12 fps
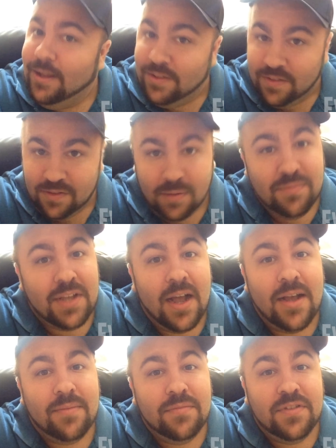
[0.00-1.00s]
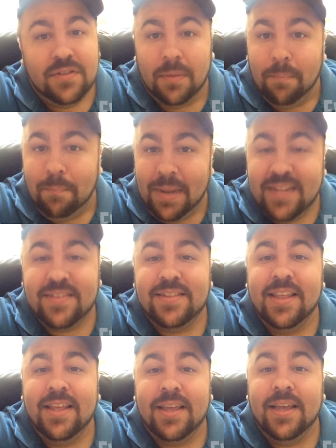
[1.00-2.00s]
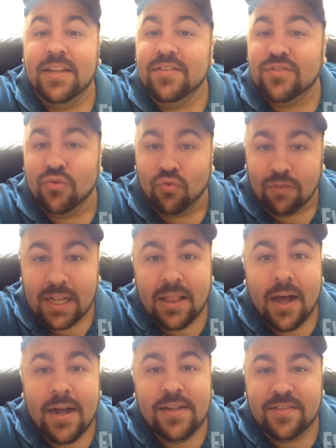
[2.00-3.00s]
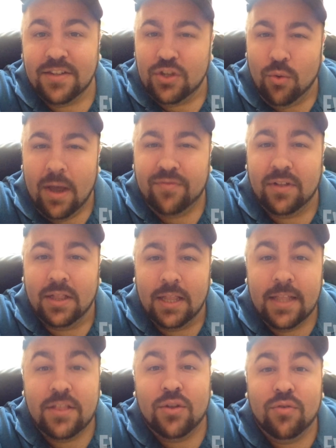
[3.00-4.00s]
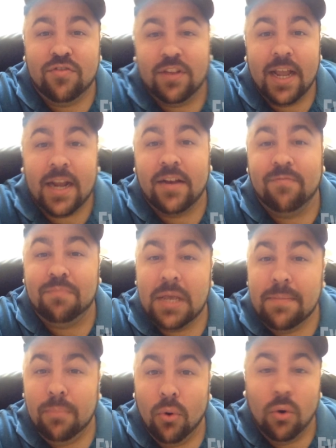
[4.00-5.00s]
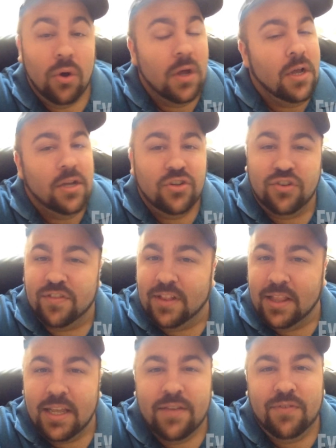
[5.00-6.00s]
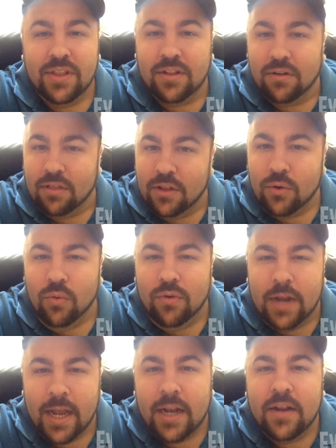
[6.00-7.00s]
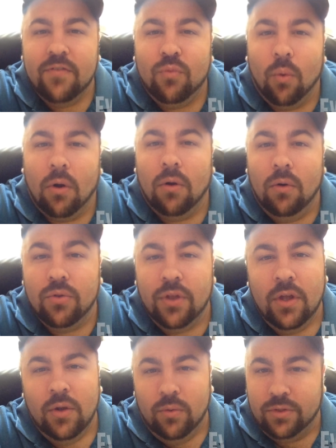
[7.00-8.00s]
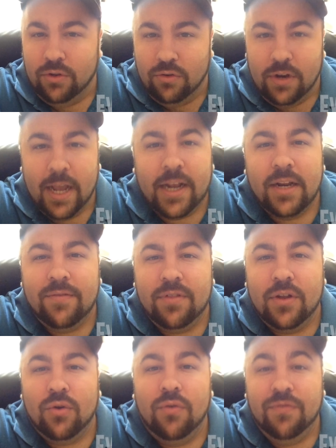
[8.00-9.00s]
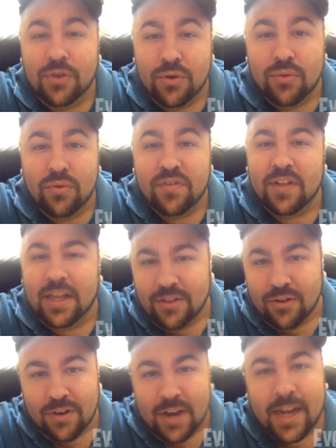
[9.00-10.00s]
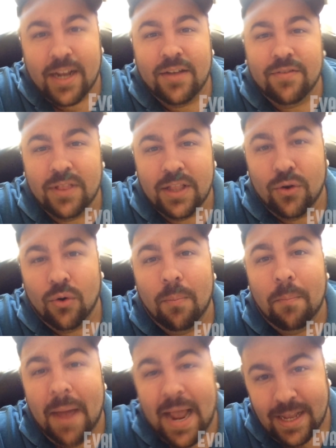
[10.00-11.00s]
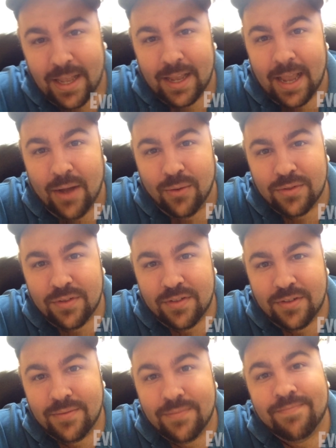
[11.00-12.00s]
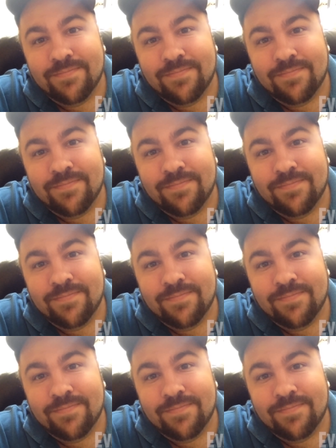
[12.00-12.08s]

And sometimes the best thing is to realize that you have to let those negative people just live in their little negative world with their negative little views and their negative little bank accounts.